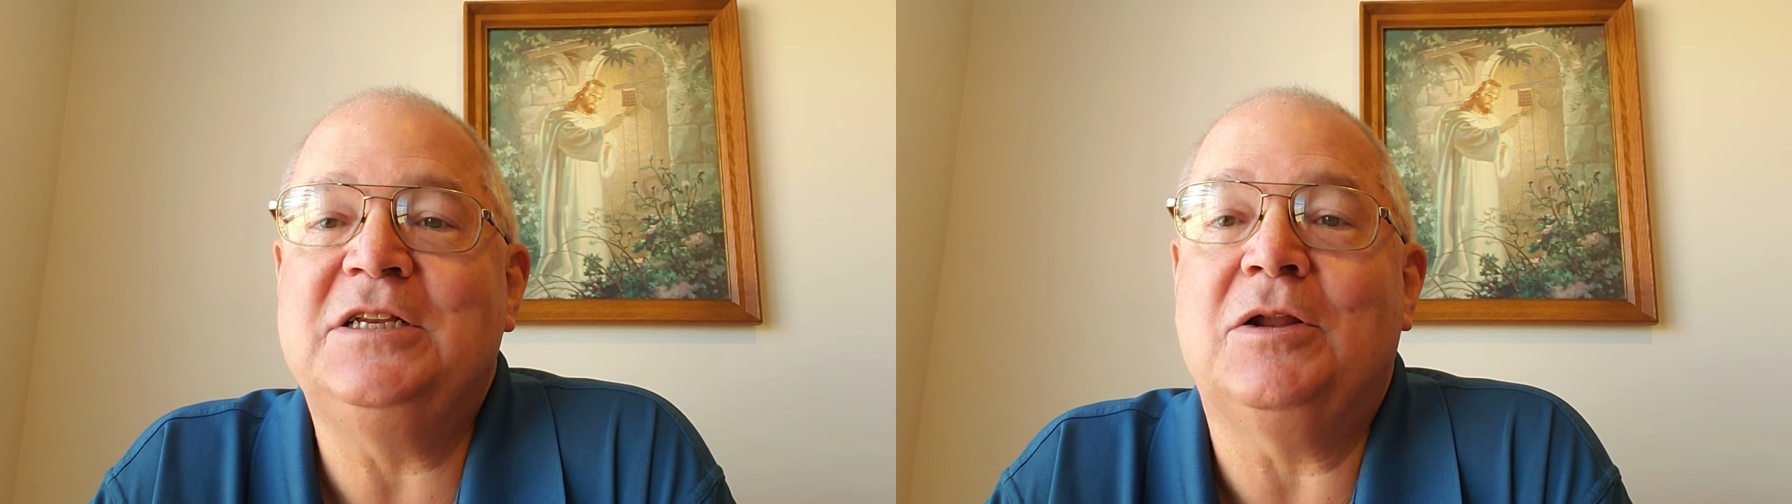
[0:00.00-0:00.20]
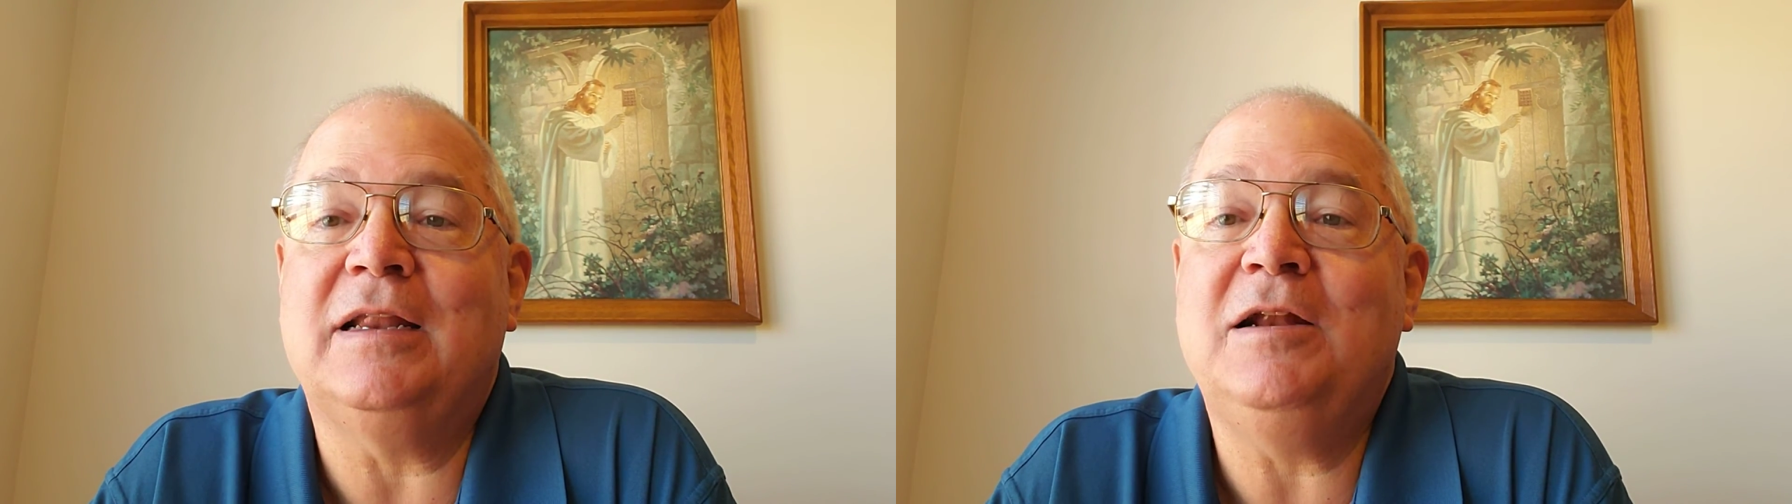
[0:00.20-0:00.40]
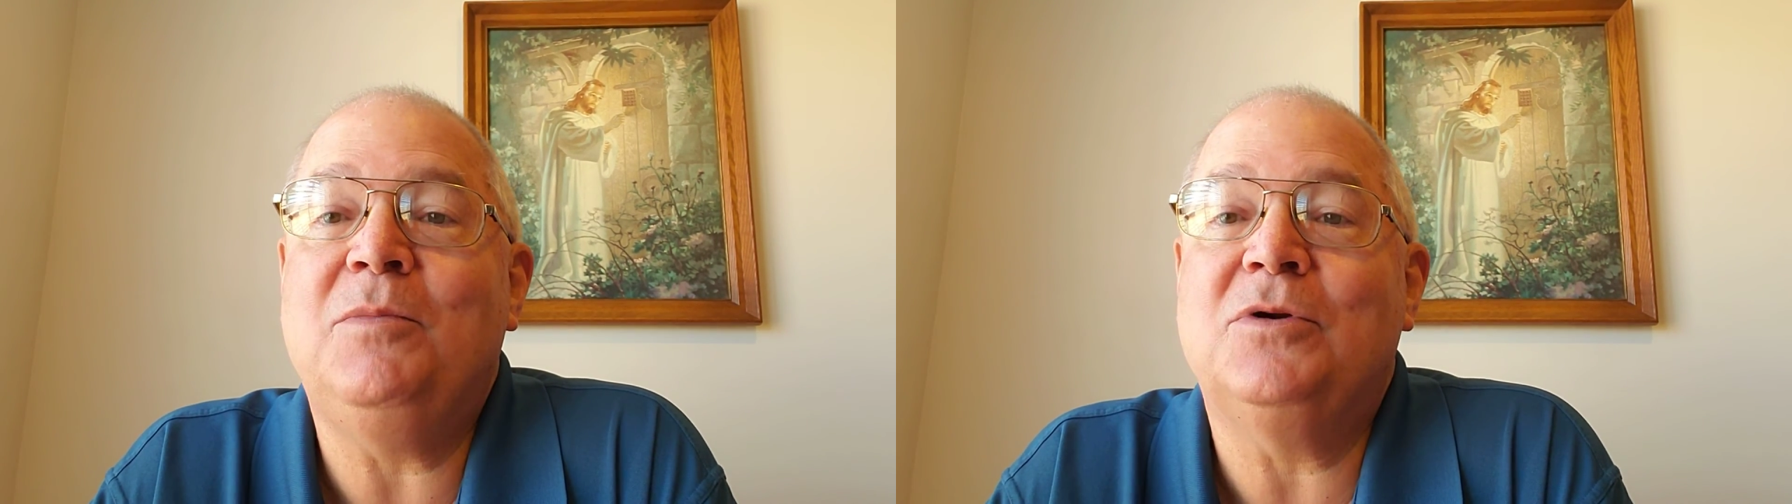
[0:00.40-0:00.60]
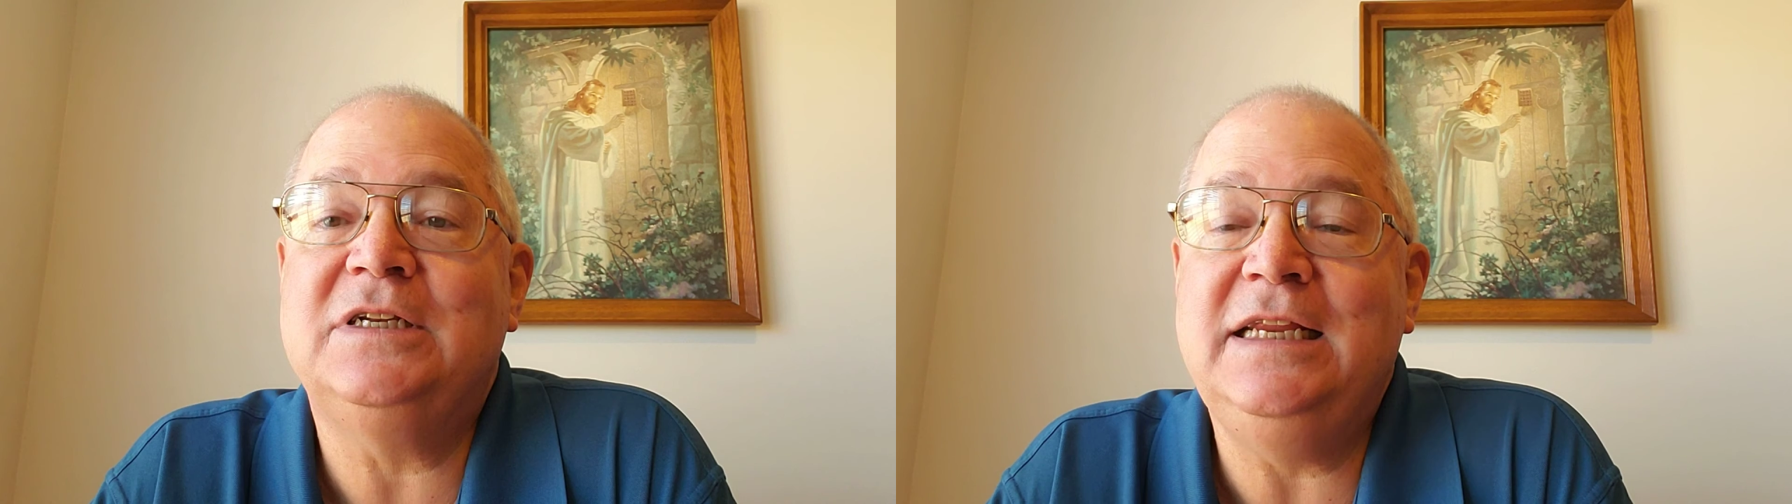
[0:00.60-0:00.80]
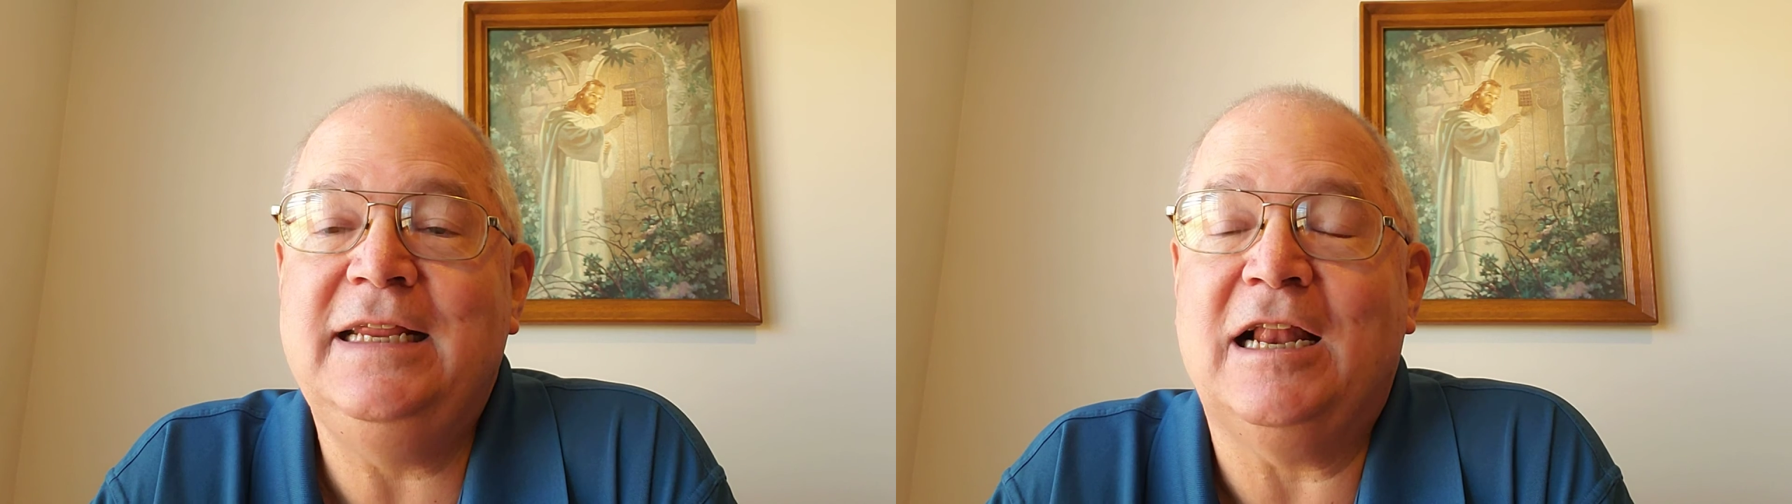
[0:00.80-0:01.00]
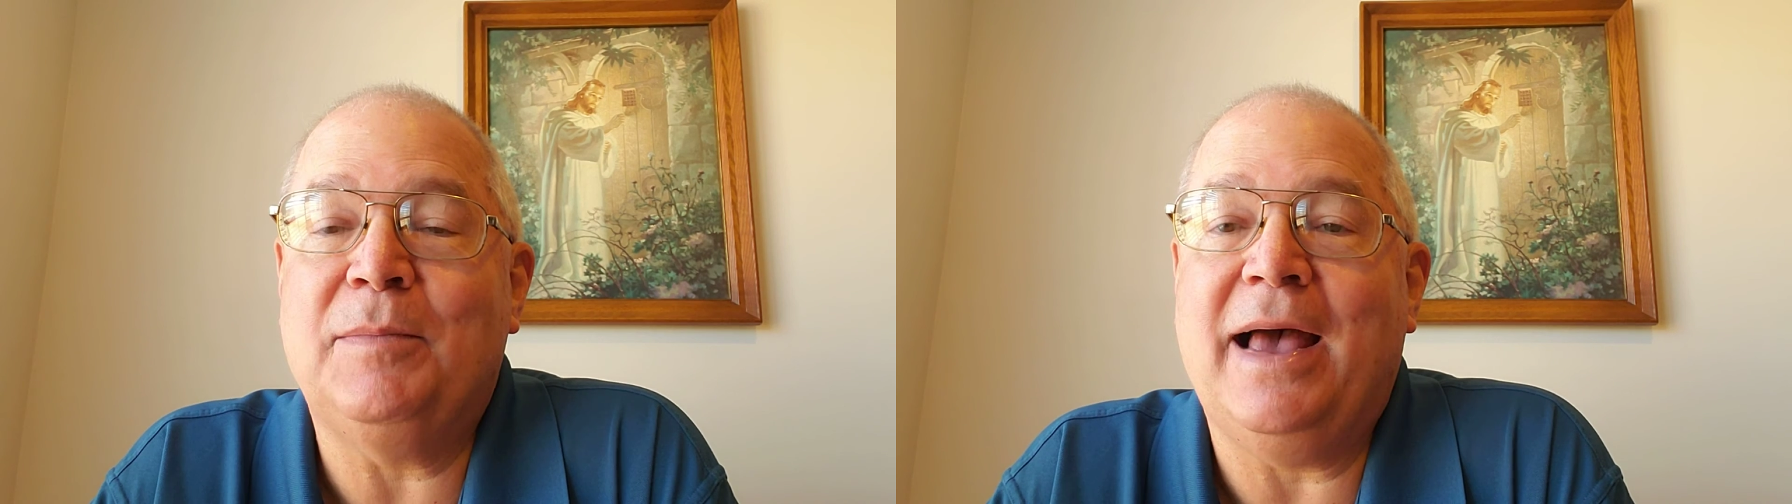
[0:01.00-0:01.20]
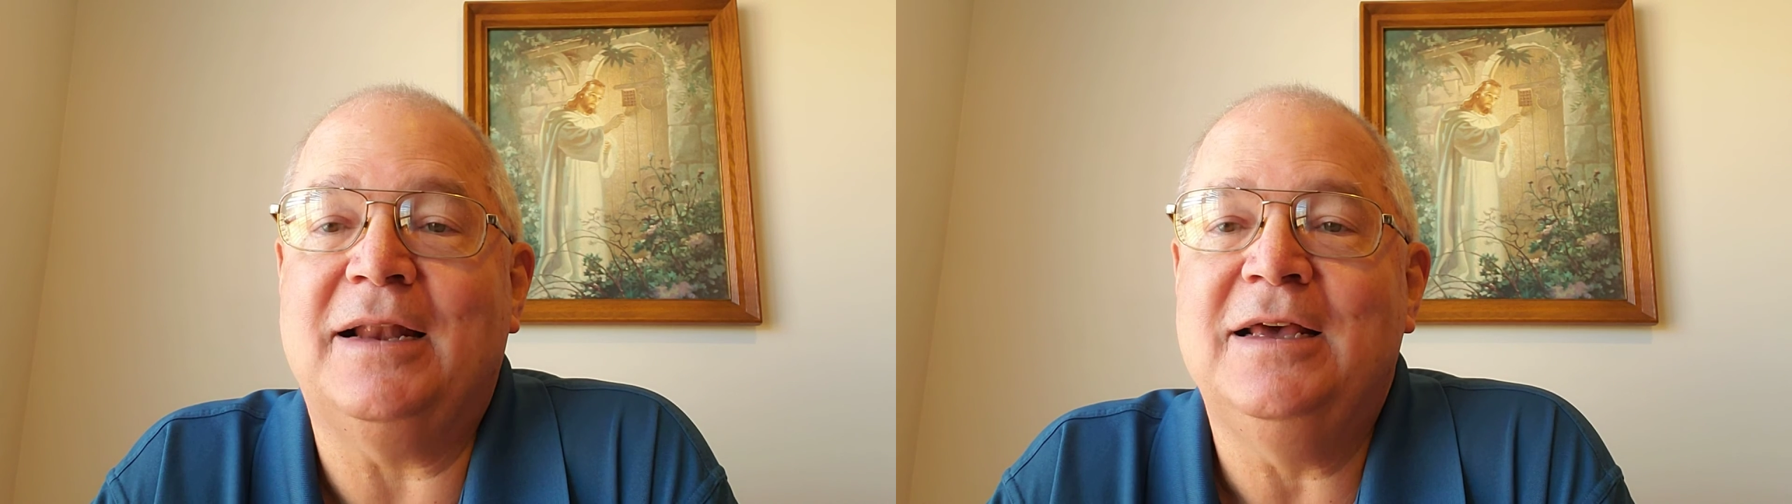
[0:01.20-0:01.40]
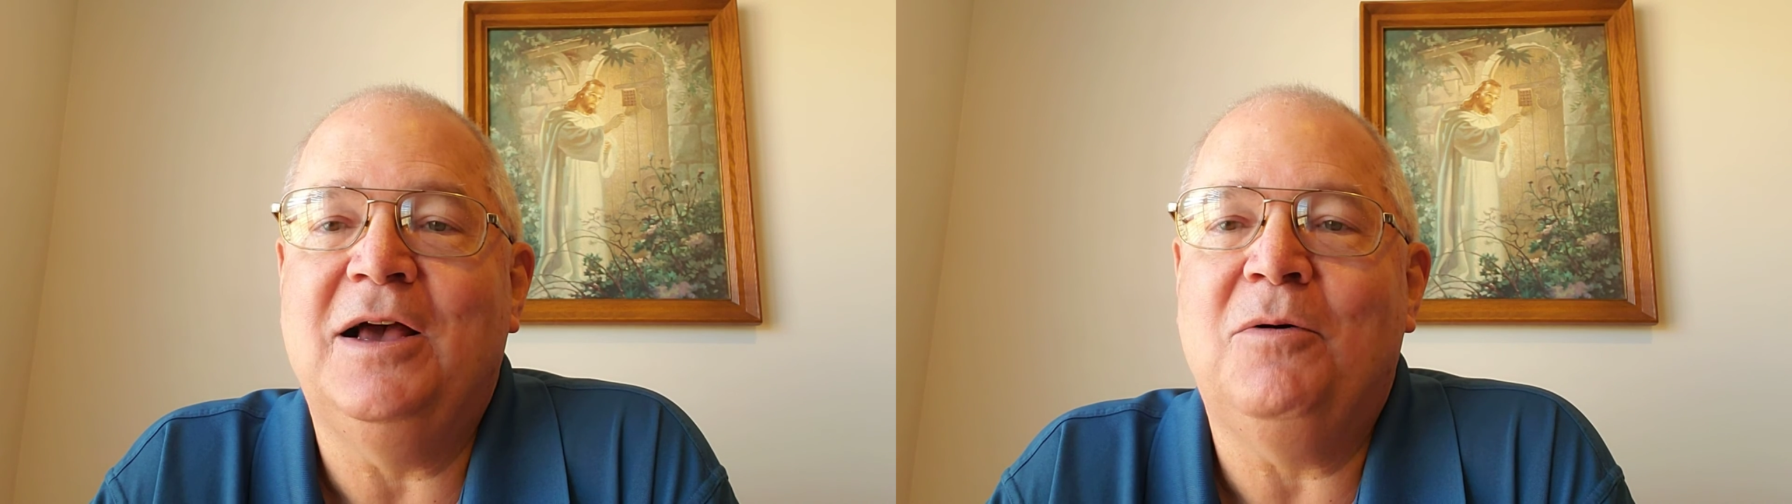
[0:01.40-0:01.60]
into a little more detail
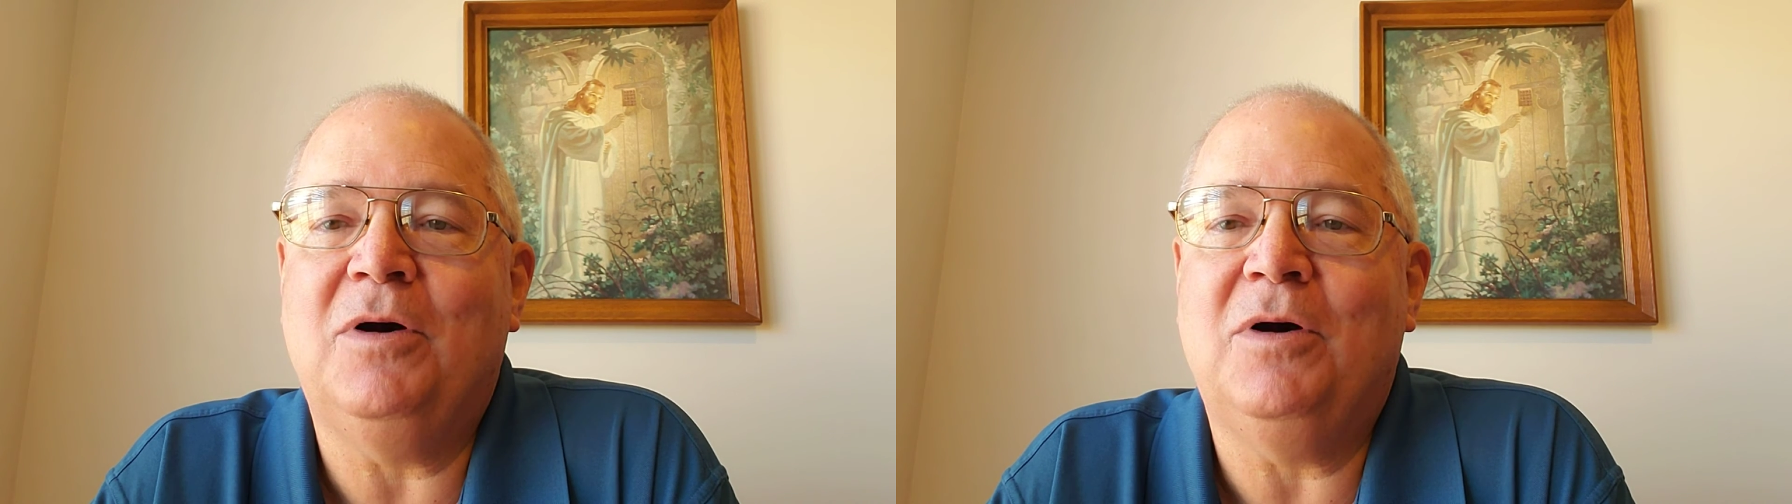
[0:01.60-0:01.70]
about